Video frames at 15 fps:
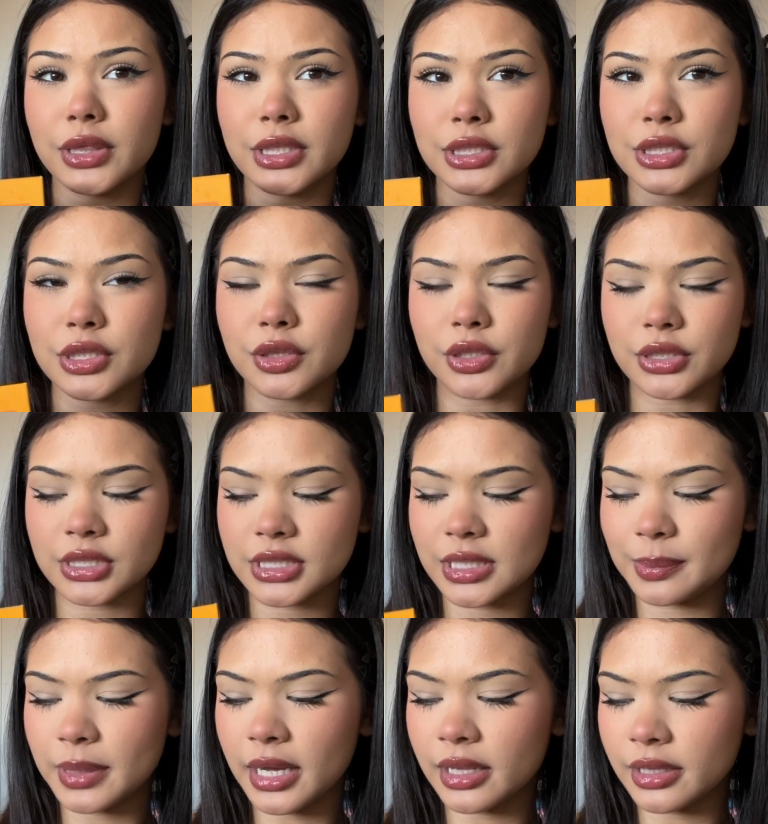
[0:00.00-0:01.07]
this Thirsty
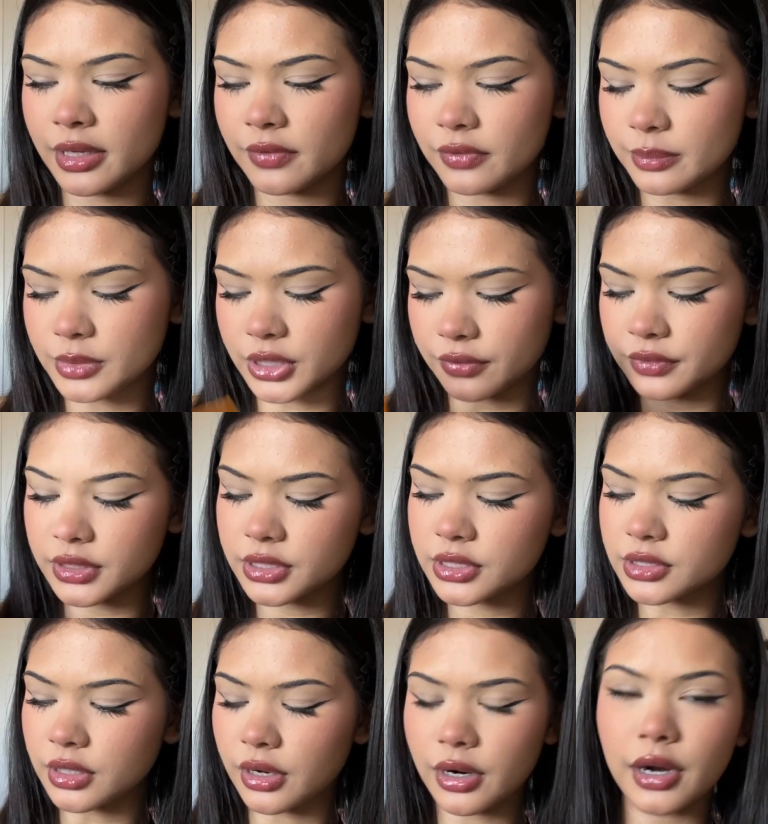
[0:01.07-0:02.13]
palette from Jeffree
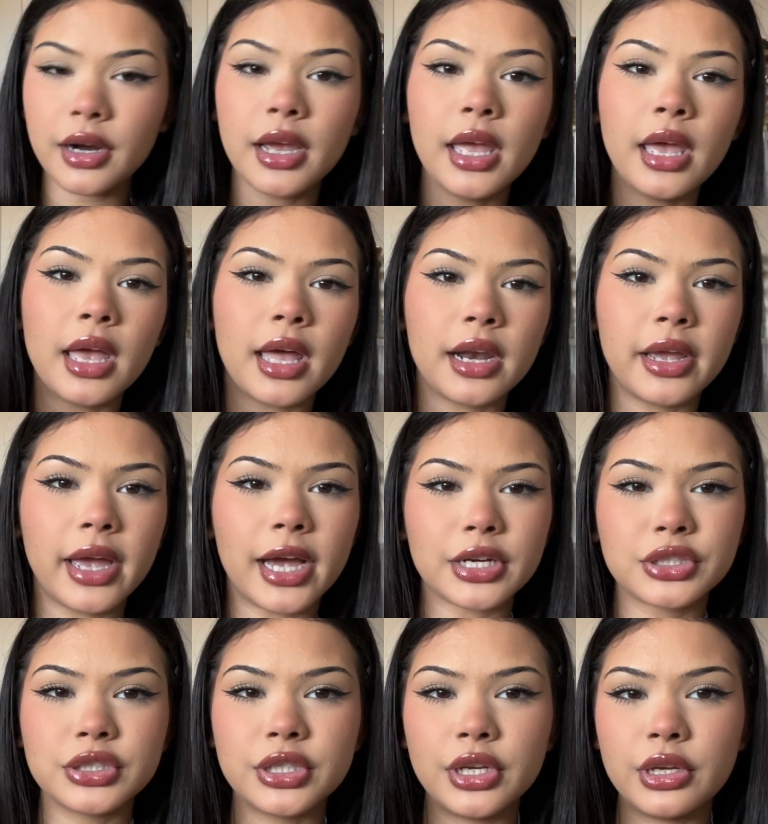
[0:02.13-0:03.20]
Star, and I
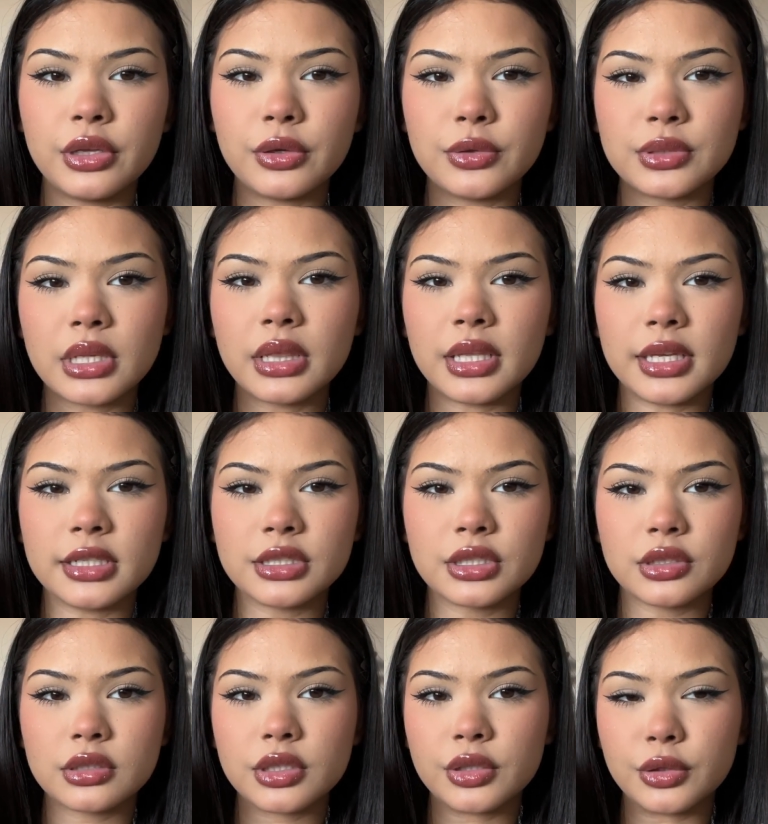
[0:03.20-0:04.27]
actually use these
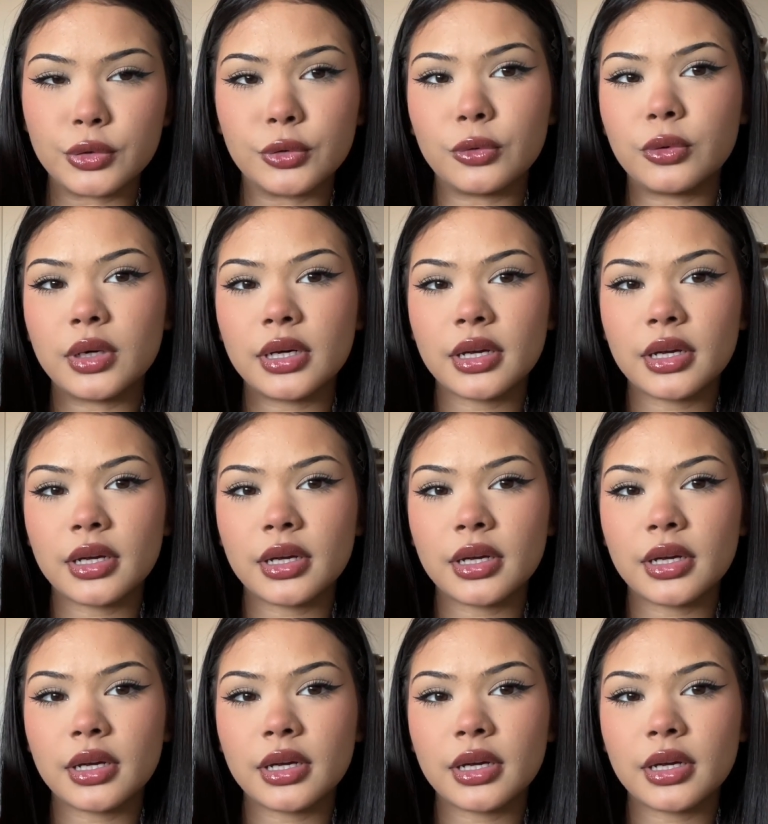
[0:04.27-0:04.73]
two